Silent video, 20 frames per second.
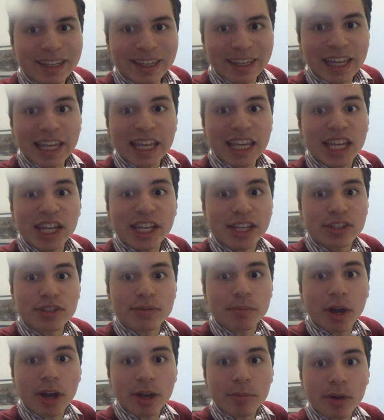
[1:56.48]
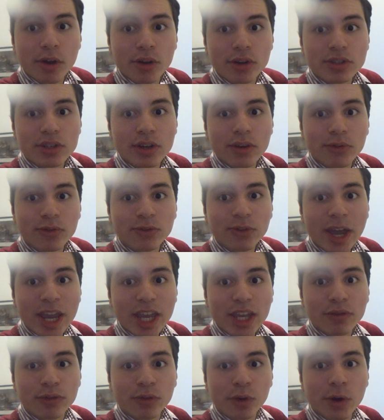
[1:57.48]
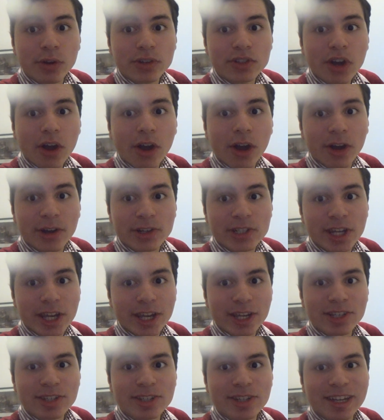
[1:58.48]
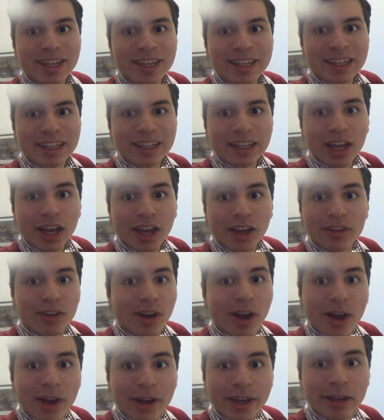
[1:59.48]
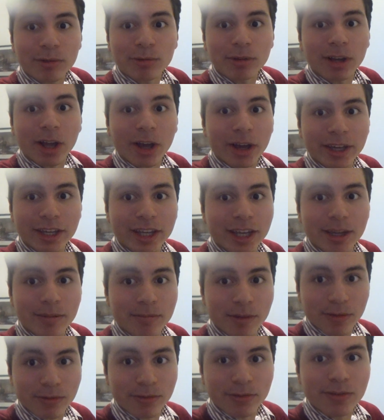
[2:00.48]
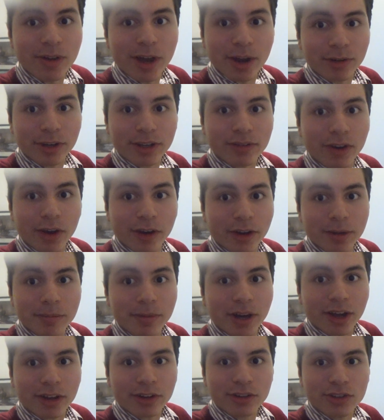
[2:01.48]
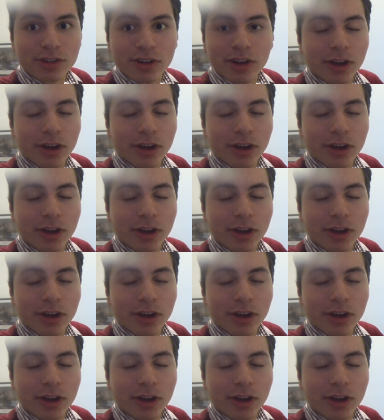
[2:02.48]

he is my most favourite artist and I like him very very much